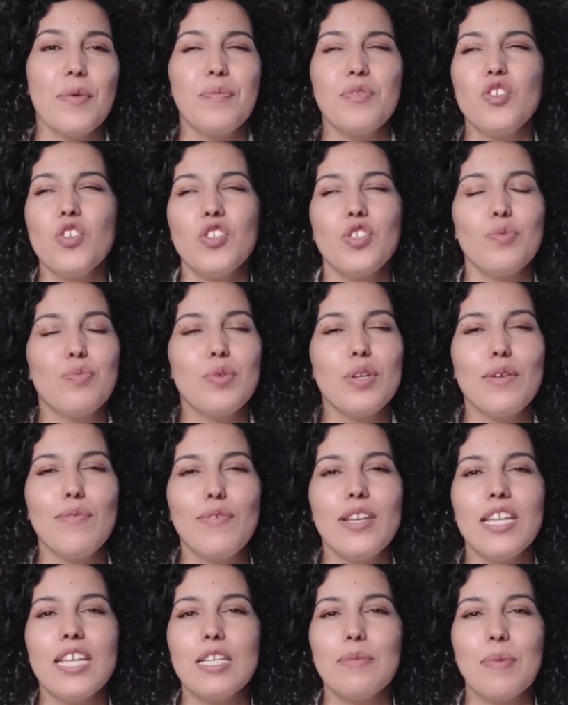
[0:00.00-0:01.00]
just
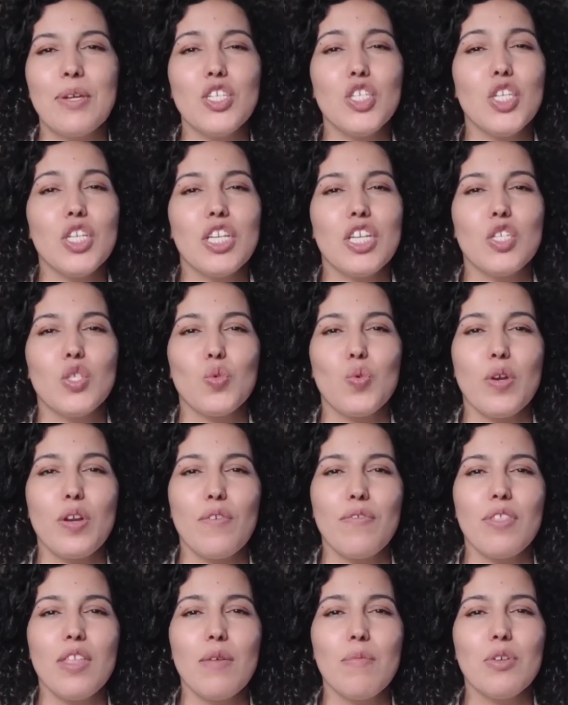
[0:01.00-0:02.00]
briefly mention each one
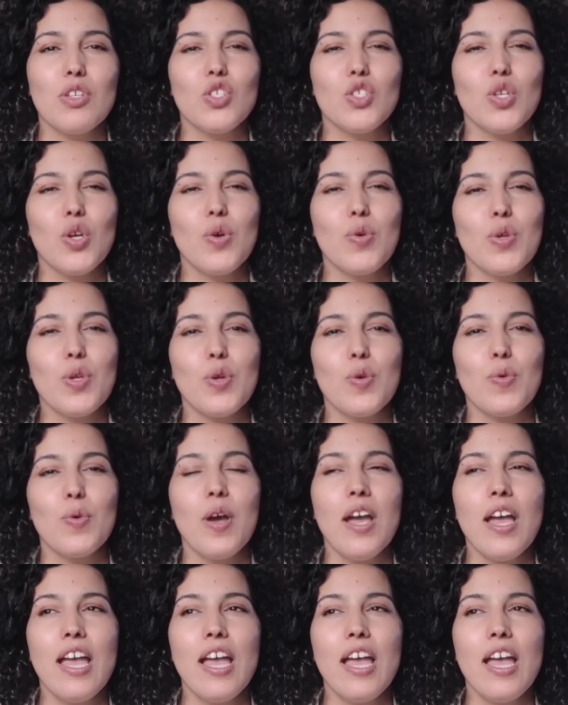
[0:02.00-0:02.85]
of them and show you,